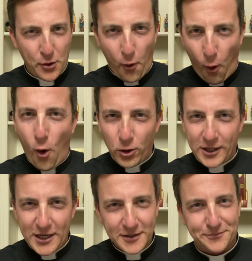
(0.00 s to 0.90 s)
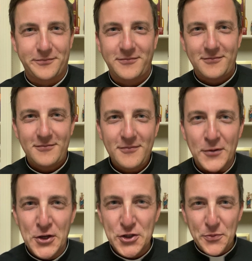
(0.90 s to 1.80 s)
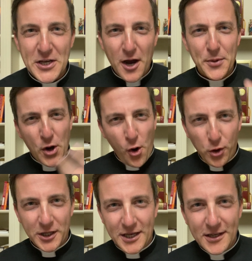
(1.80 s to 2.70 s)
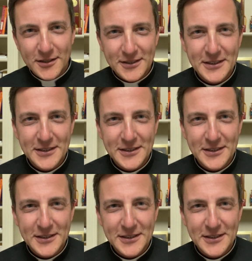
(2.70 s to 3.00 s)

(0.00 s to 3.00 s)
holy. So becoming holy,